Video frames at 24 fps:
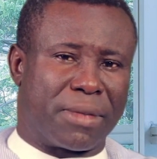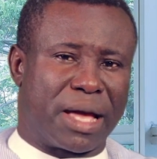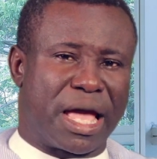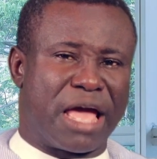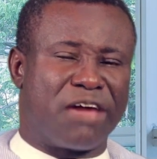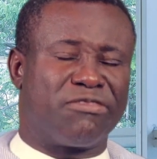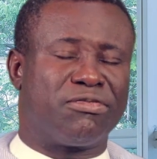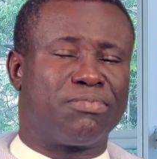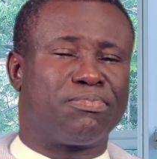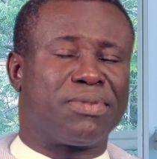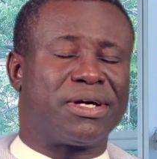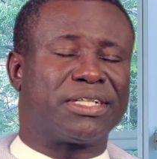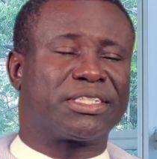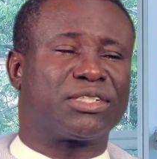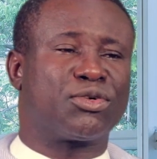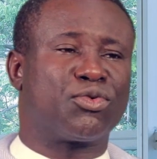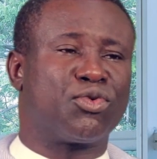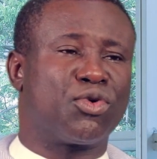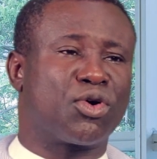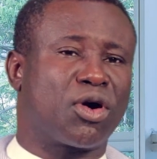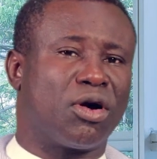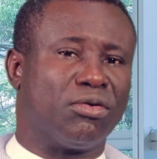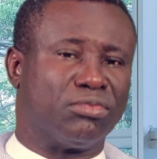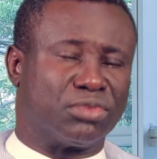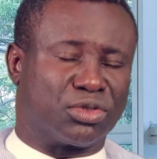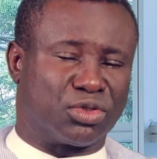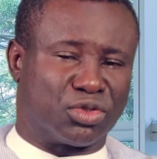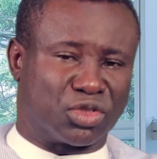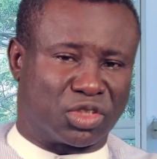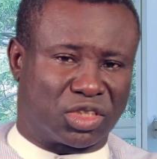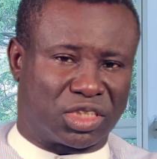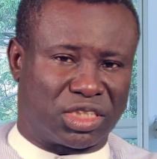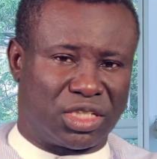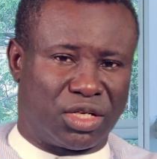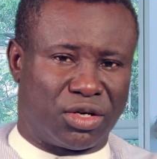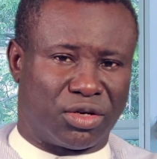Every person who comes to
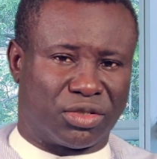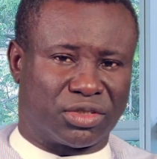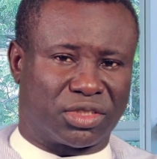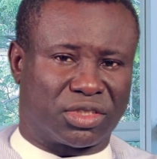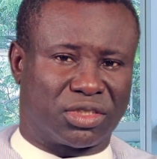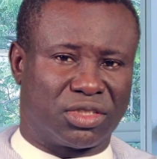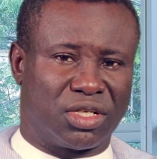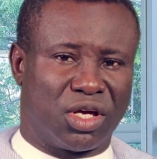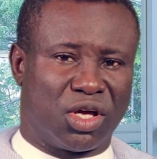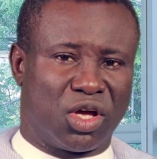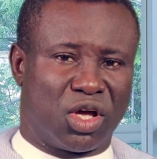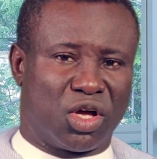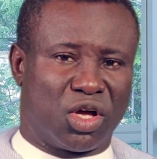see us,